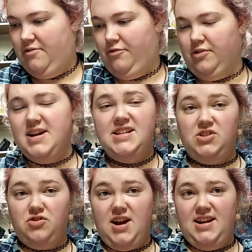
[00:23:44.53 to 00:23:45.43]

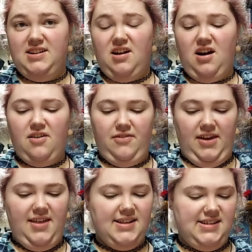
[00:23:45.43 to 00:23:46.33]
freeze-dried
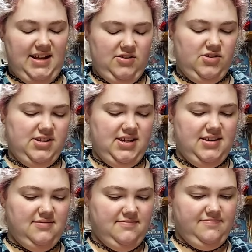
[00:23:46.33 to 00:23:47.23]
coffee. That's
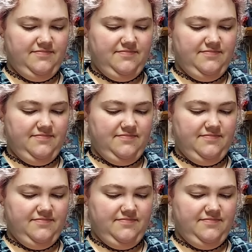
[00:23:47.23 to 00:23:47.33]
interesting.